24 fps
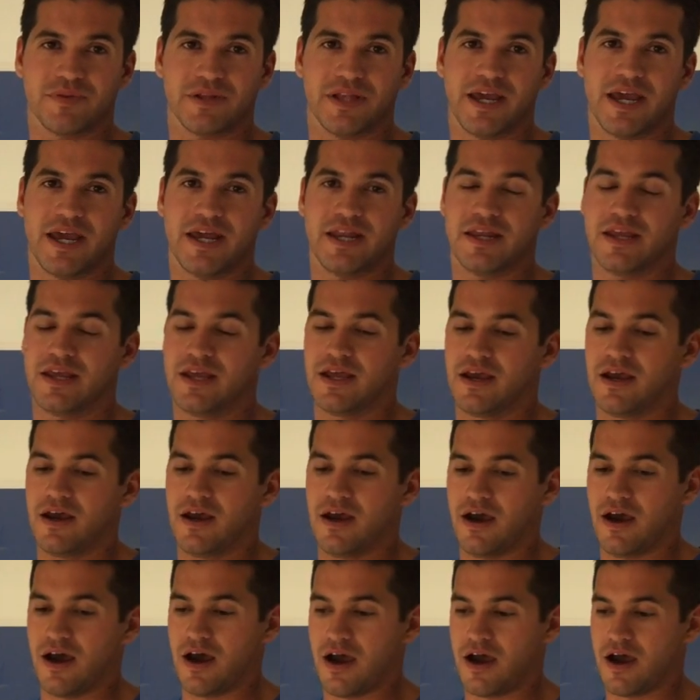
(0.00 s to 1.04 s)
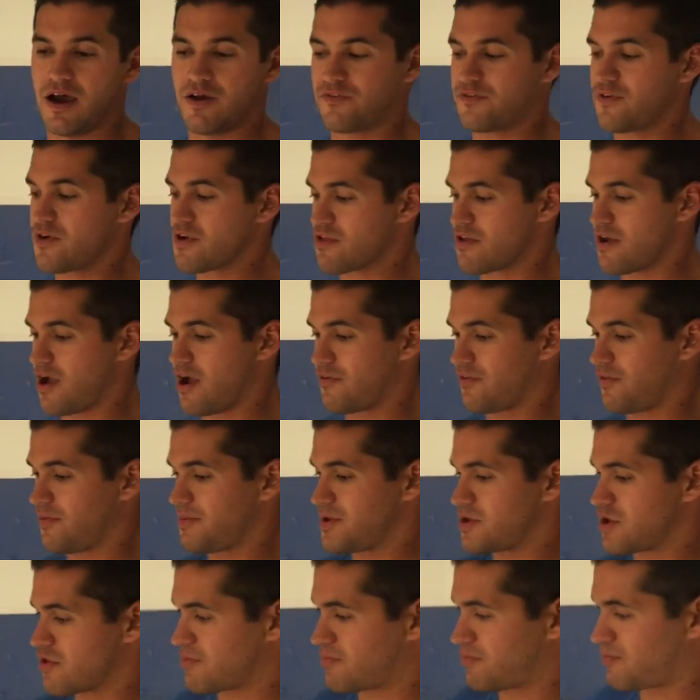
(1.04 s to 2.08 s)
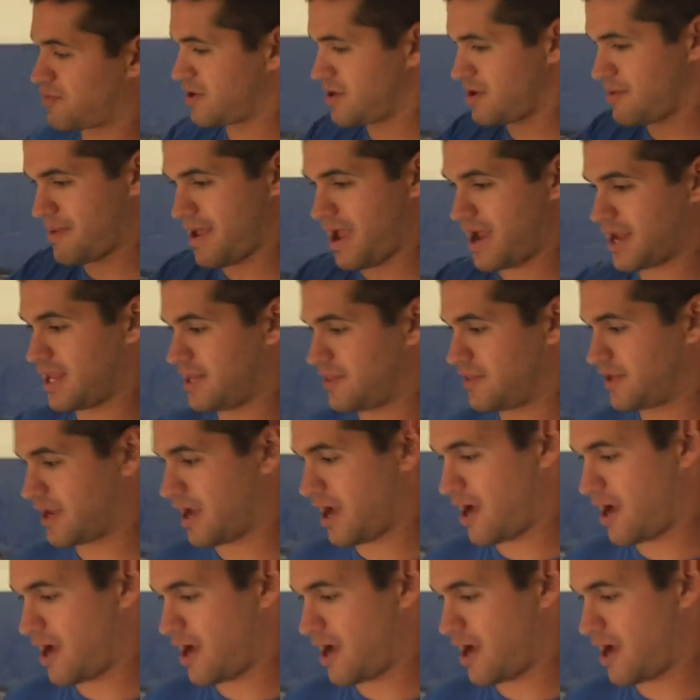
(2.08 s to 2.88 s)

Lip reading: planned. First off, let me just bring you back into the